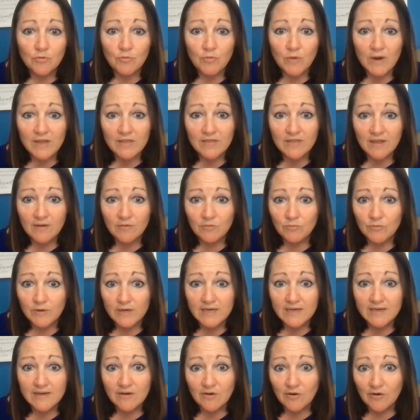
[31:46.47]
way that
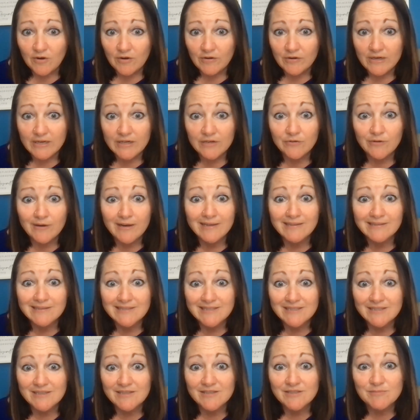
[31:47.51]
we are
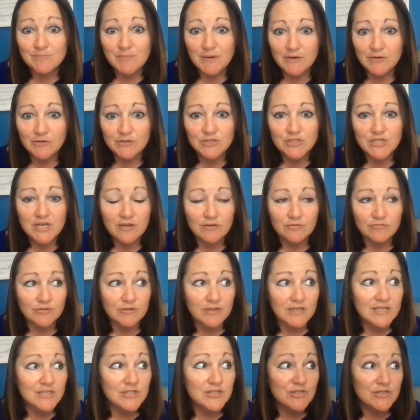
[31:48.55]
interacting in this parent-child
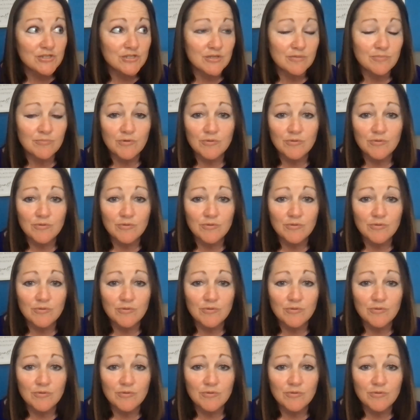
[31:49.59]
relationship.